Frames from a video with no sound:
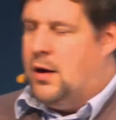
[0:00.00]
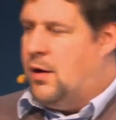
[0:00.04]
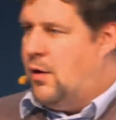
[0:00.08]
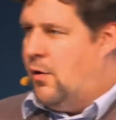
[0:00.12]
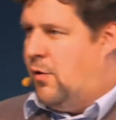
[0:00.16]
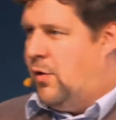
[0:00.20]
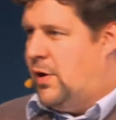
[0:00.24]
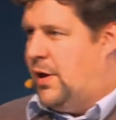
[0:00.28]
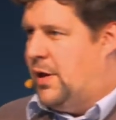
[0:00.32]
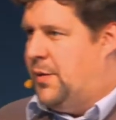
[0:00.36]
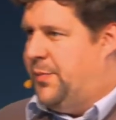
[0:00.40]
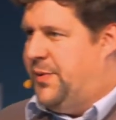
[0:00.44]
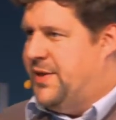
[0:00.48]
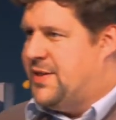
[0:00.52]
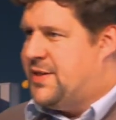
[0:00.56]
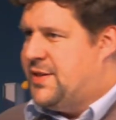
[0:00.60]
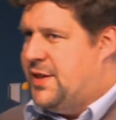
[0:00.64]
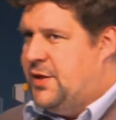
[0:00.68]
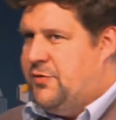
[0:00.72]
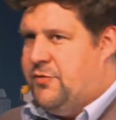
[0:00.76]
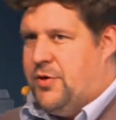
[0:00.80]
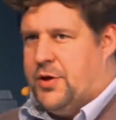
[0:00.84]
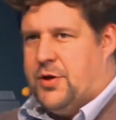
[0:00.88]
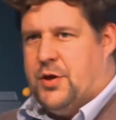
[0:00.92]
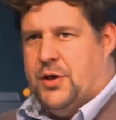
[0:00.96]
Or let it be
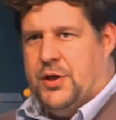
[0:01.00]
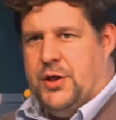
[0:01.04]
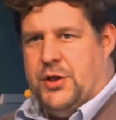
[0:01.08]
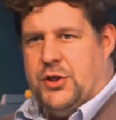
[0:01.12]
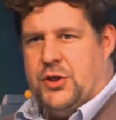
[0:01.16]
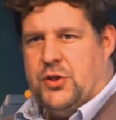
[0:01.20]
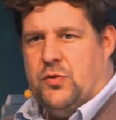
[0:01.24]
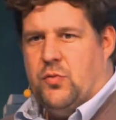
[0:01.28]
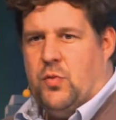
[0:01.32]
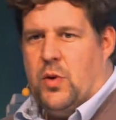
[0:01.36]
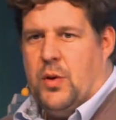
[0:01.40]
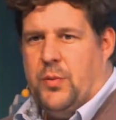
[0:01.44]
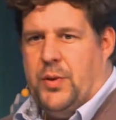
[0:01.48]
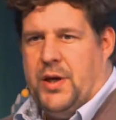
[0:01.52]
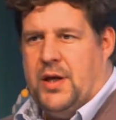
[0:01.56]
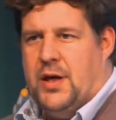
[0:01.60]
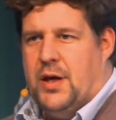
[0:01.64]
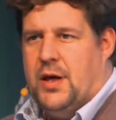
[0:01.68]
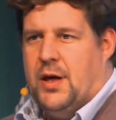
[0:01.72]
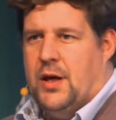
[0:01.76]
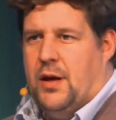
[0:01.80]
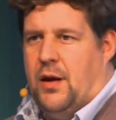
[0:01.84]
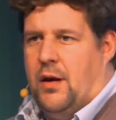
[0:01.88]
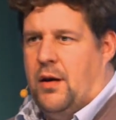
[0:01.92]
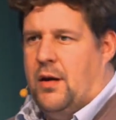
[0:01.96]
scene recognition, where we
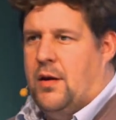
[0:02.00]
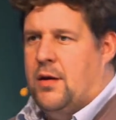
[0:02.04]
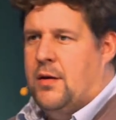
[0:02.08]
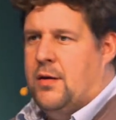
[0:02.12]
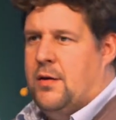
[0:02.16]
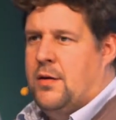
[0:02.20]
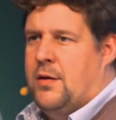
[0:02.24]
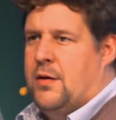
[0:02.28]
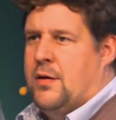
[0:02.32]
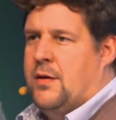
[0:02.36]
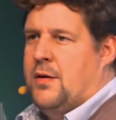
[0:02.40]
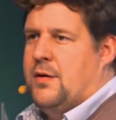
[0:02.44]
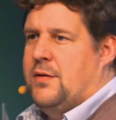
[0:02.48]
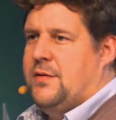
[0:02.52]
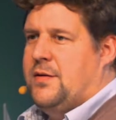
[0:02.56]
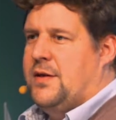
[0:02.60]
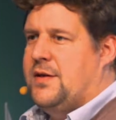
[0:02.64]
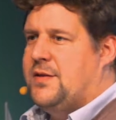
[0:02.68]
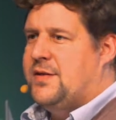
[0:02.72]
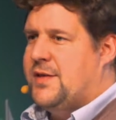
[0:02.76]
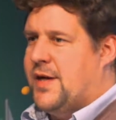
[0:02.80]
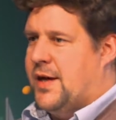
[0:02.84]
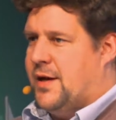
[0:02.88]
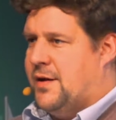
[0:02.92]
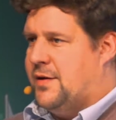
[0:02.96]
can
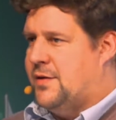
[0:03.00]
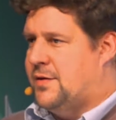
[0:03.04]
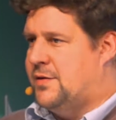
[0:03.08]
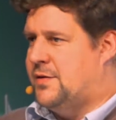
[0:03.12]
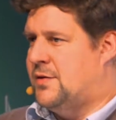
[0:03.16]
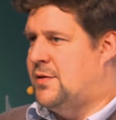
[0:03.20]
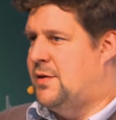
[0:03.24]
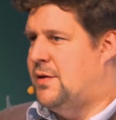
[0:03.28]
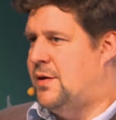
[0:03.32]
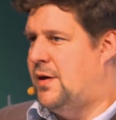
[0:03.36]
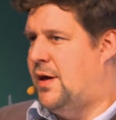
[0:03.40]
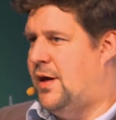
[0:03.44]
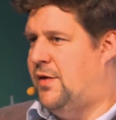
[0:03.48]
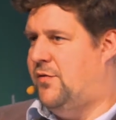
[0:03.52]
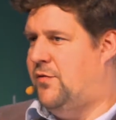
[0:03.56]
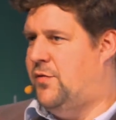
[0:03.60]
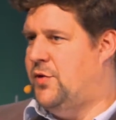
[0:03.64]
detect and